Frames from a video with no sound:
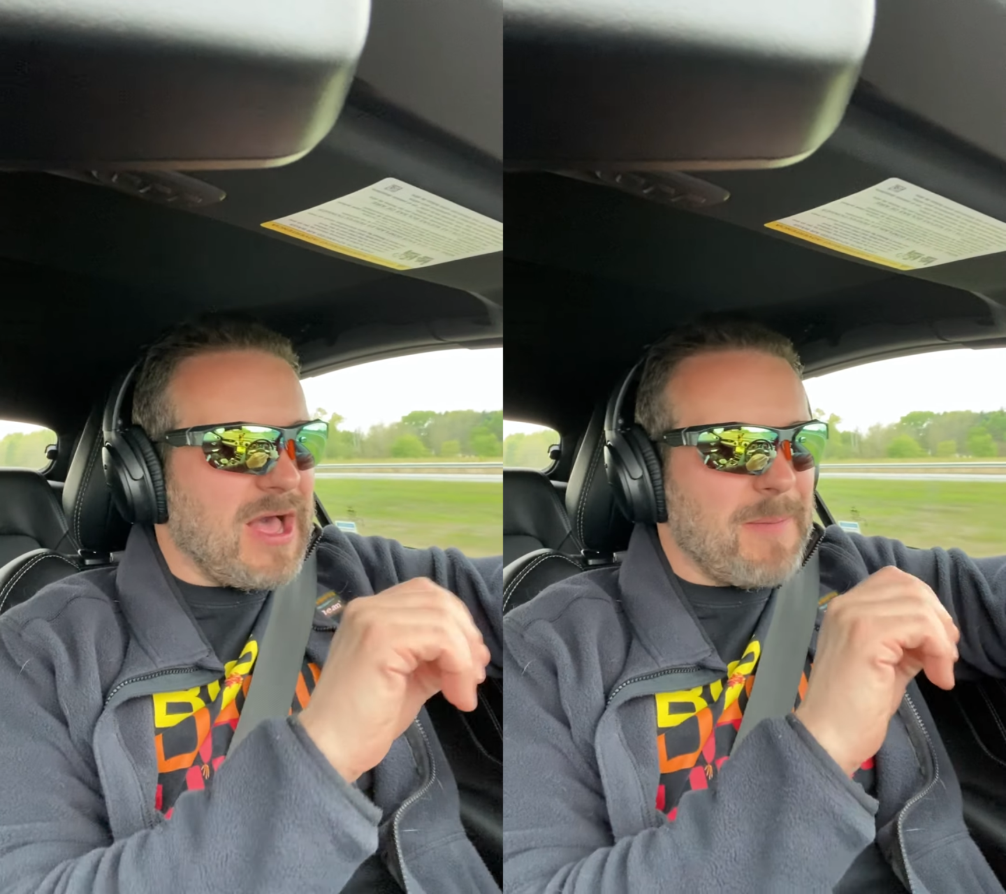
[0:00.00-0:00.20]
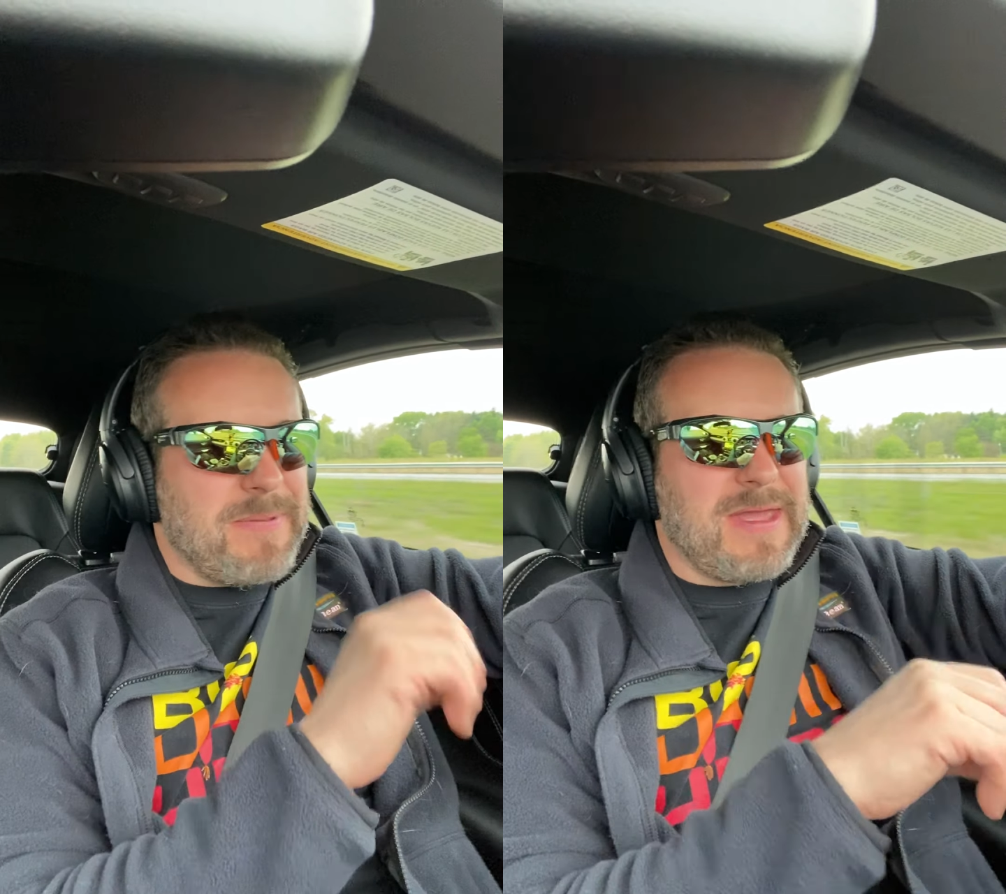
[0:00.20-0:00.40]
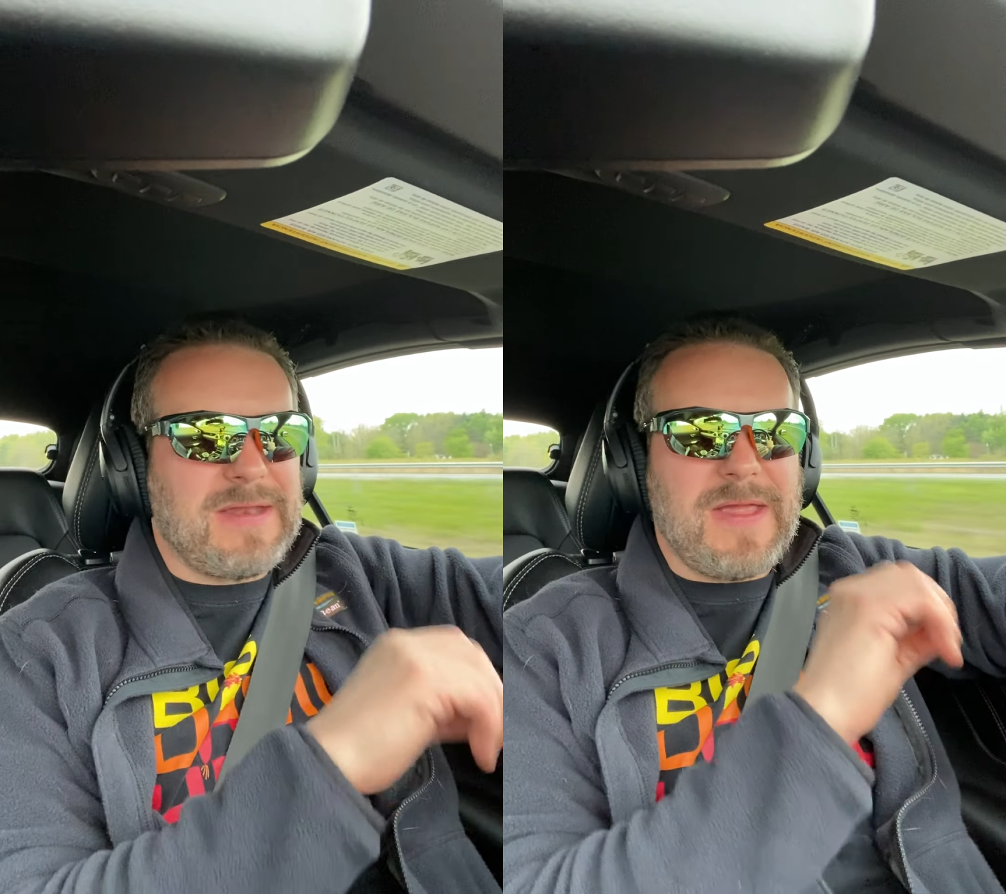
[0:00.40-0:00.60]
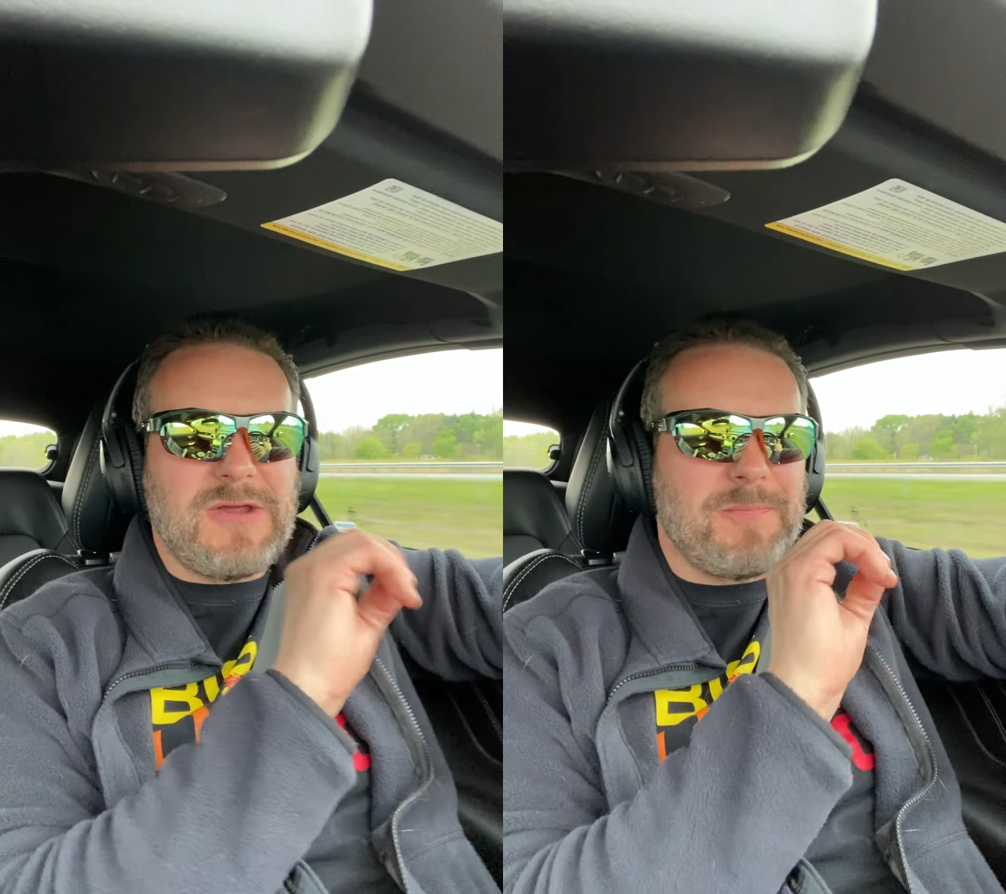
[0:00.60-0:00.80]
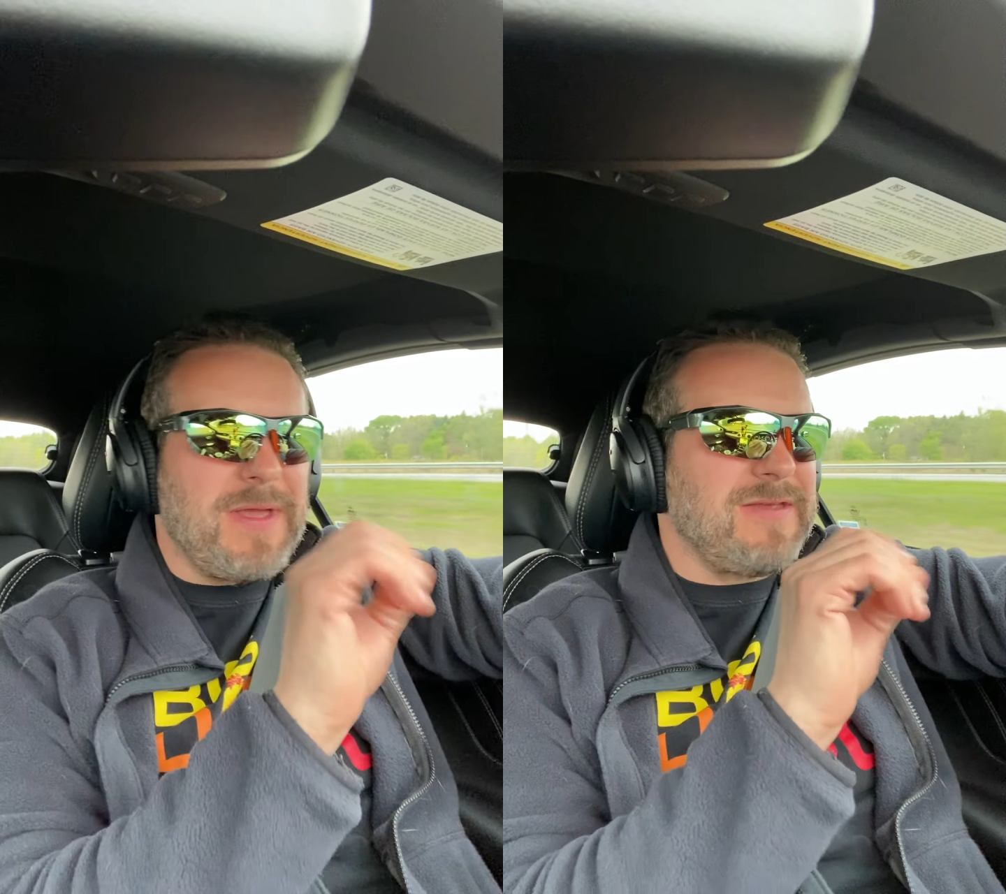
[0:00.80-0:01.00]
copy it and
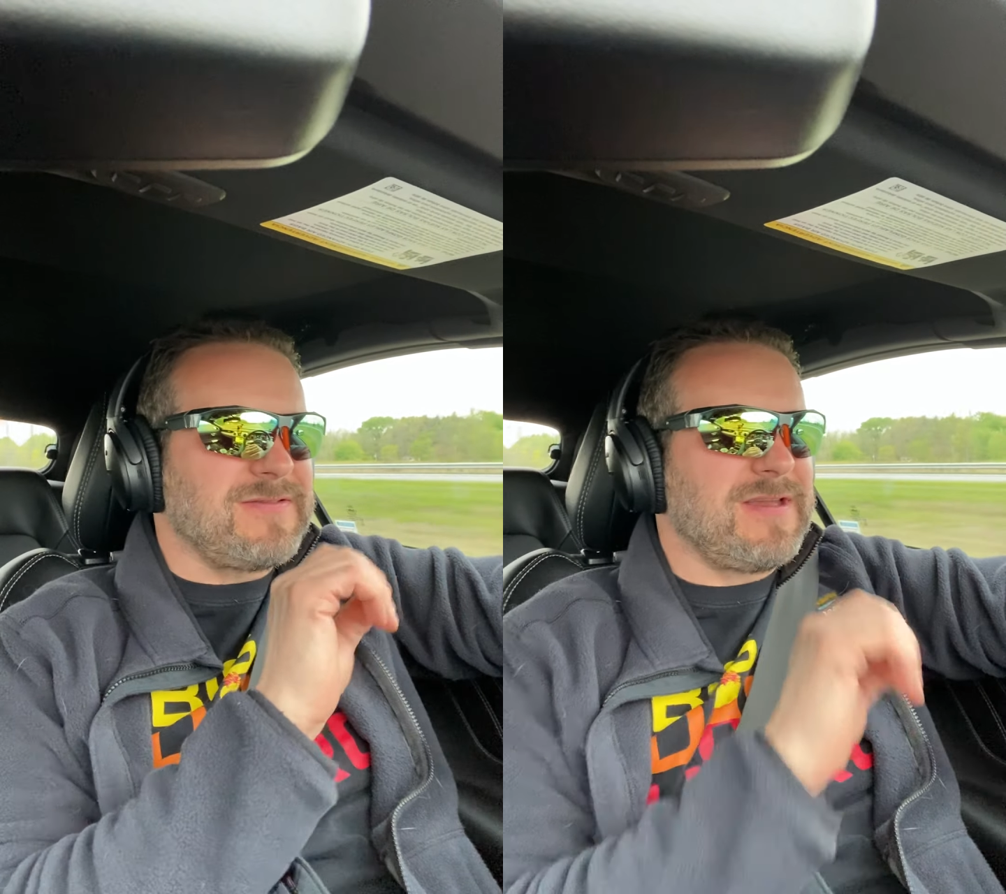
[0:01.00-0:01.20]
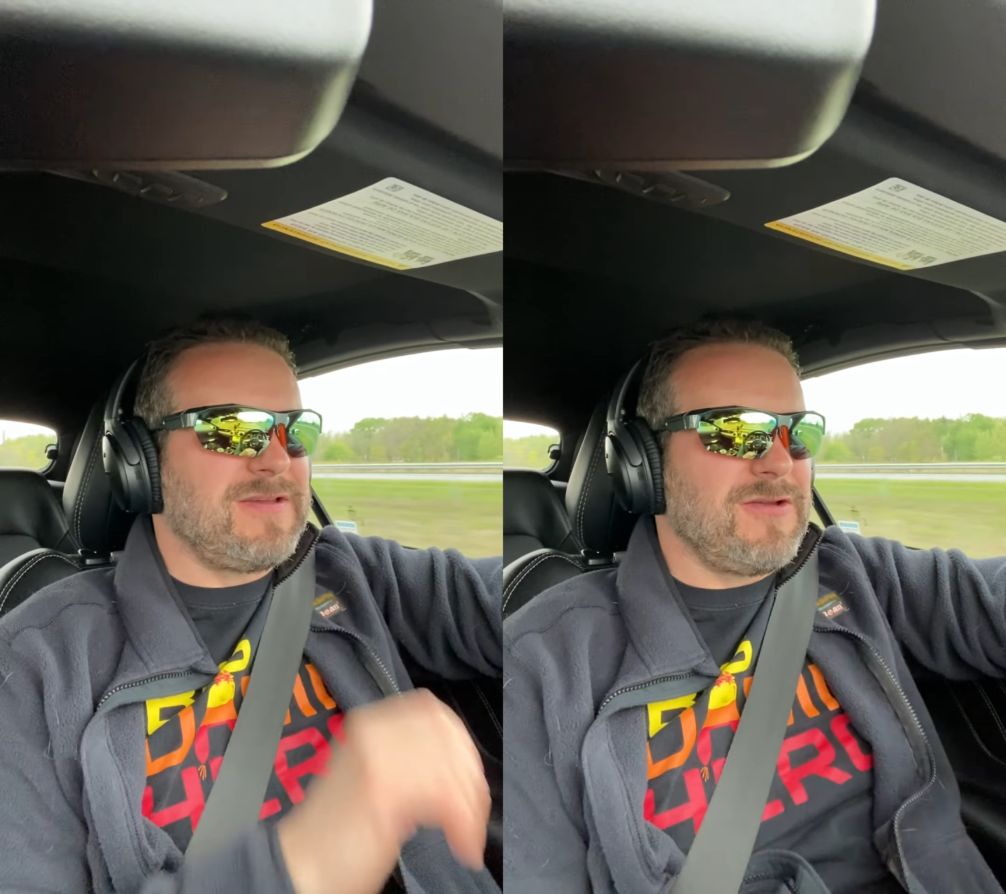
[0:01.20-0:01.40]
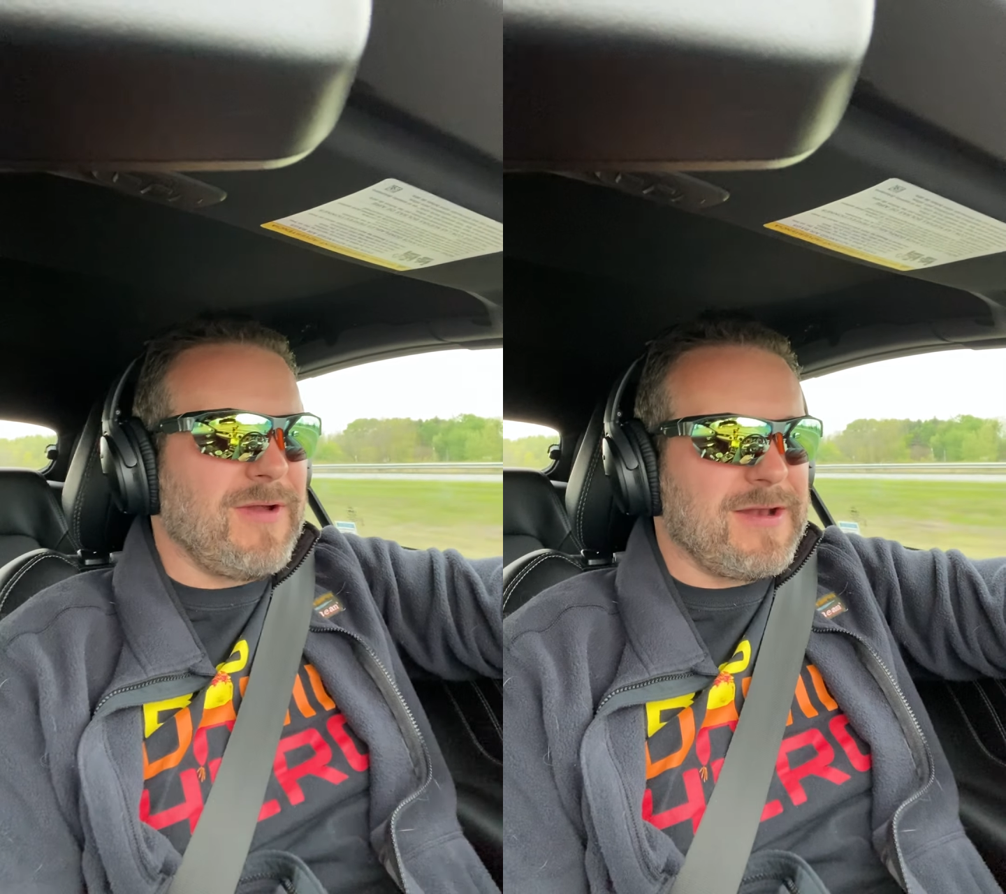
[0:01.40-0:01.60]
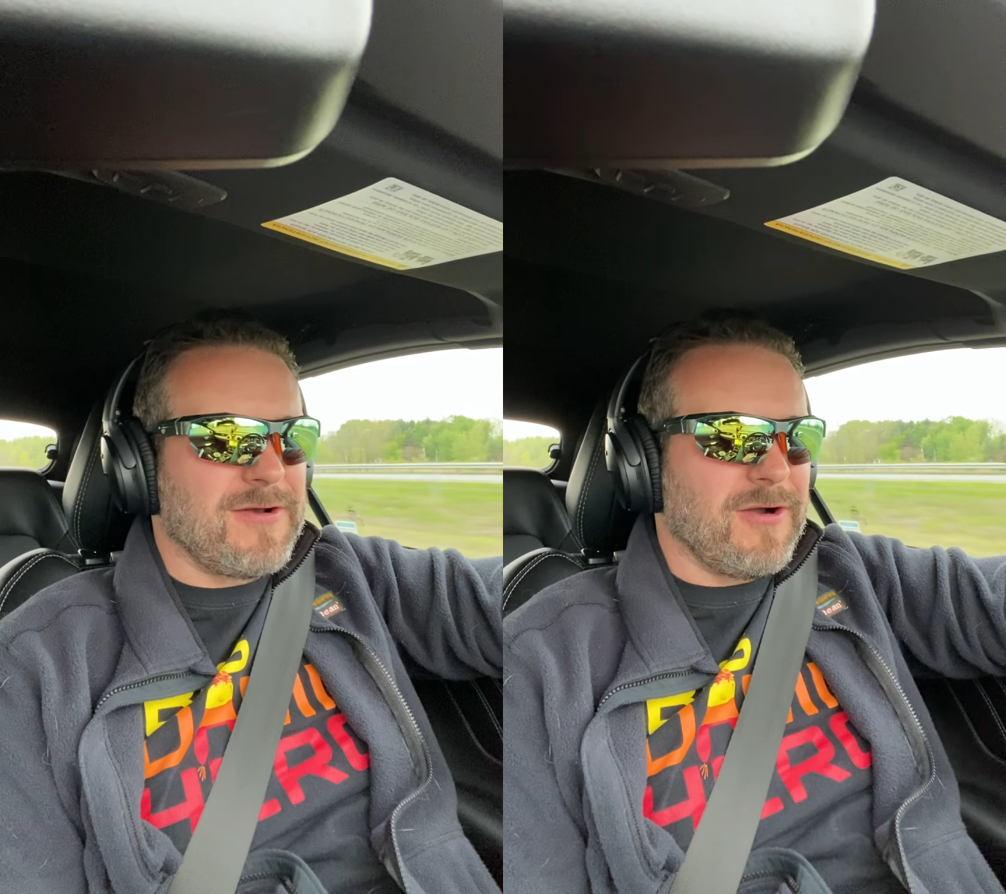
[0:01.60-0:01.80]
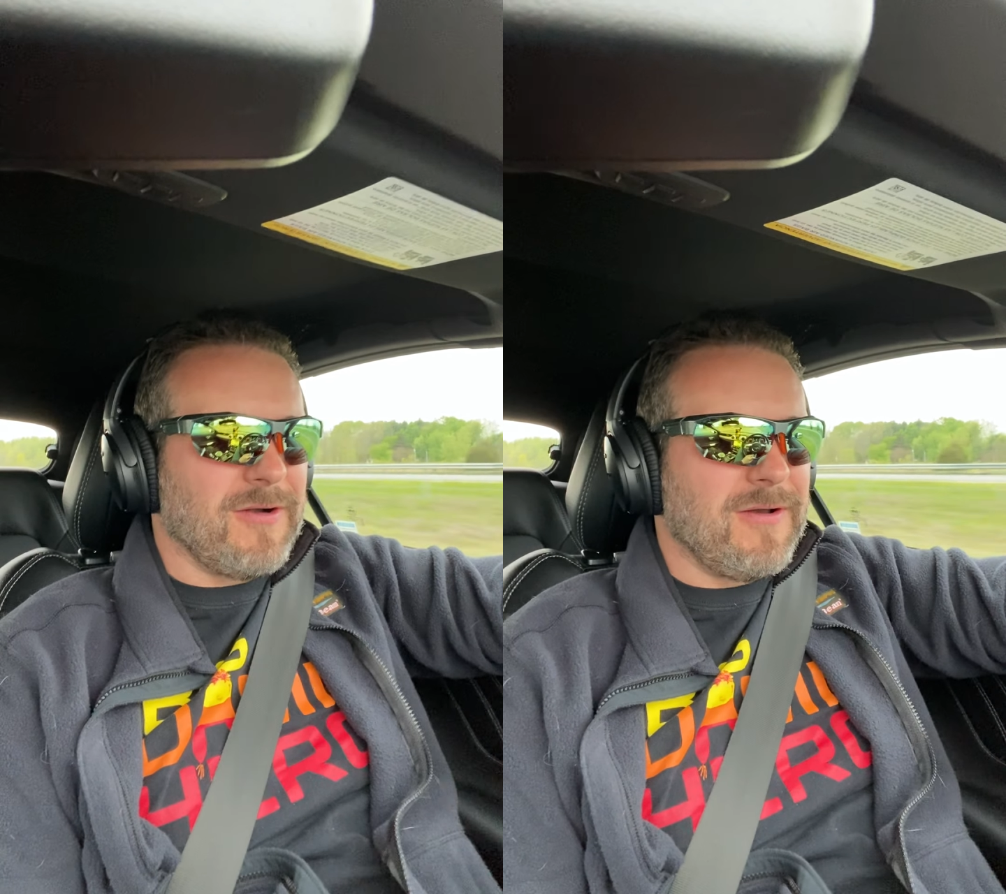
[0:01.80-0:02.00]
then you paste it into your
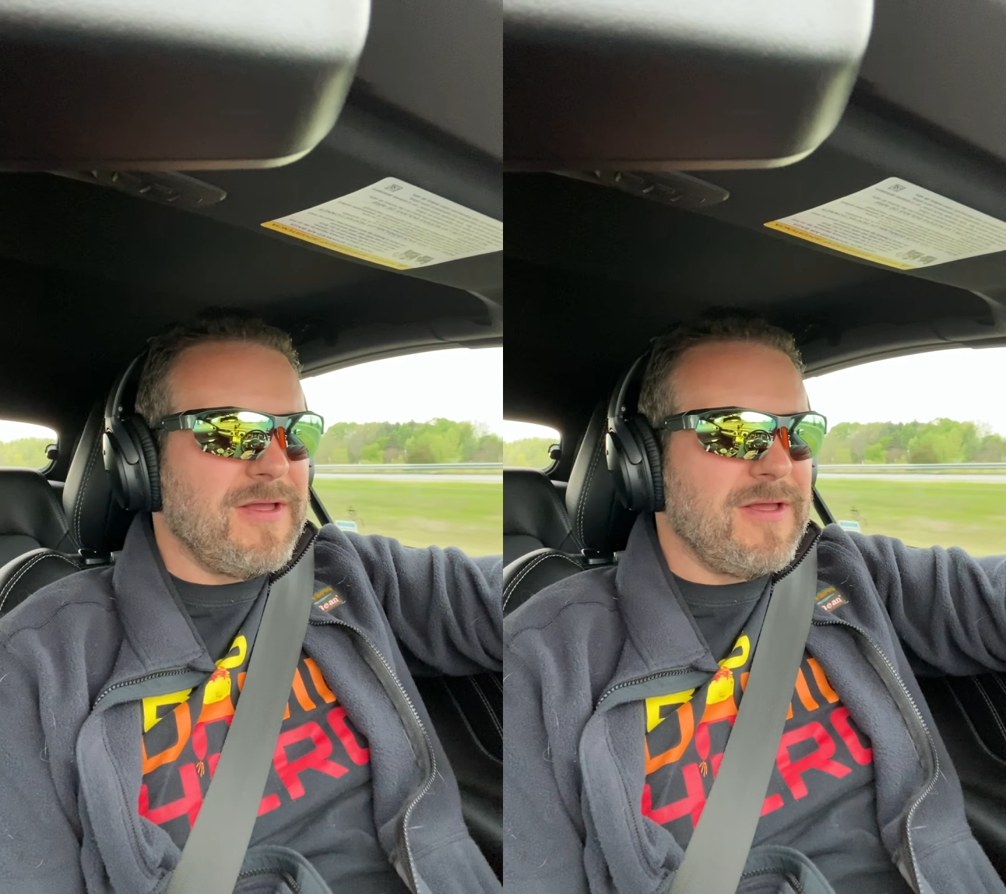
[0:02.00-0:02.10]
editor.